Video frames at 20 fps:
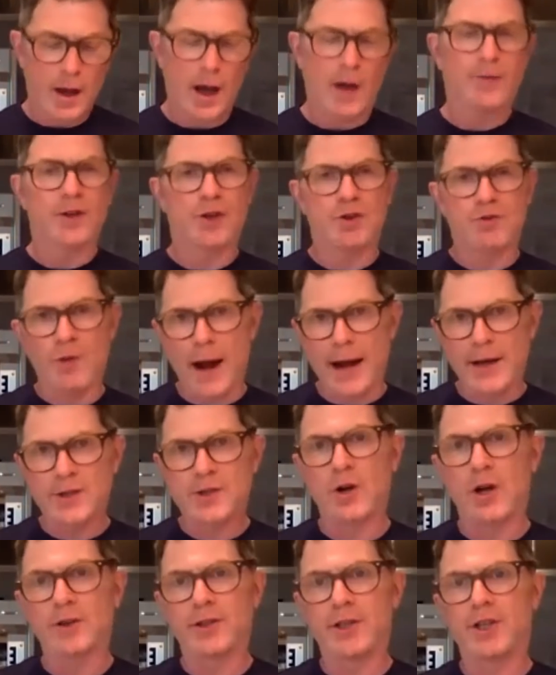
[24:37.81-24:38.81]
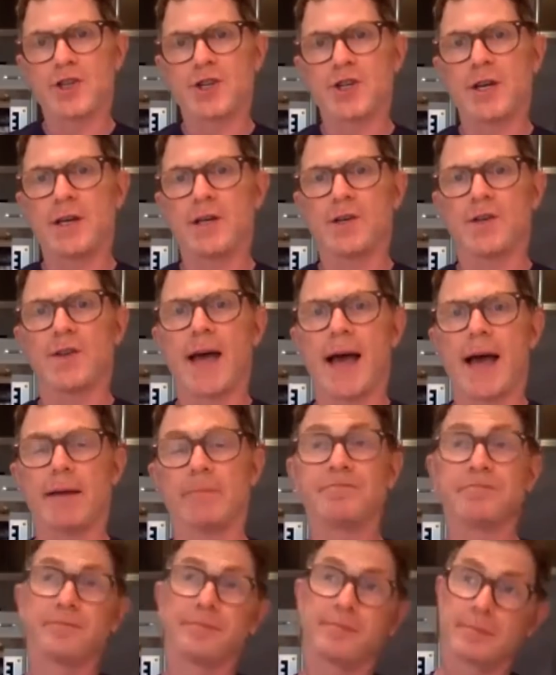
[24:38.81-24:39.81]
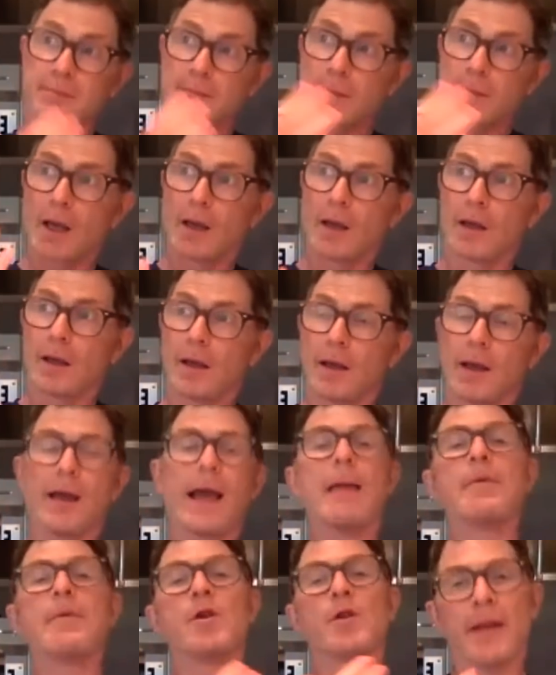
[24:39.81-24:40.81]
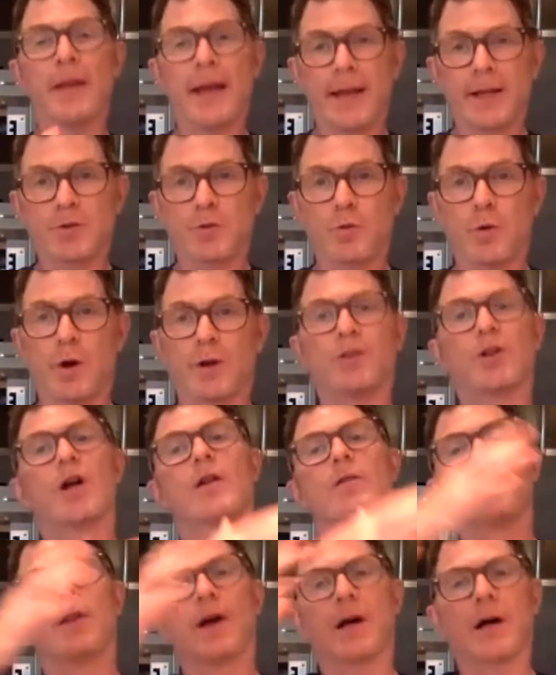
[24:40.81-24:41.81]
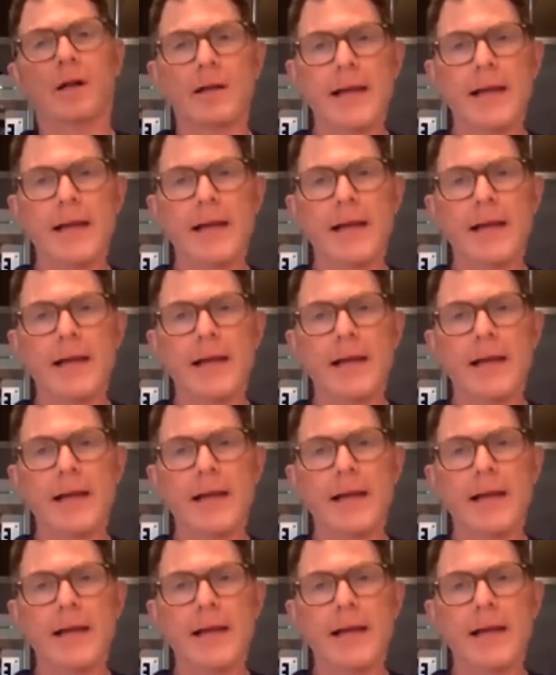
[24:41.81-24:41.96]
dry salty cheese that emulates what the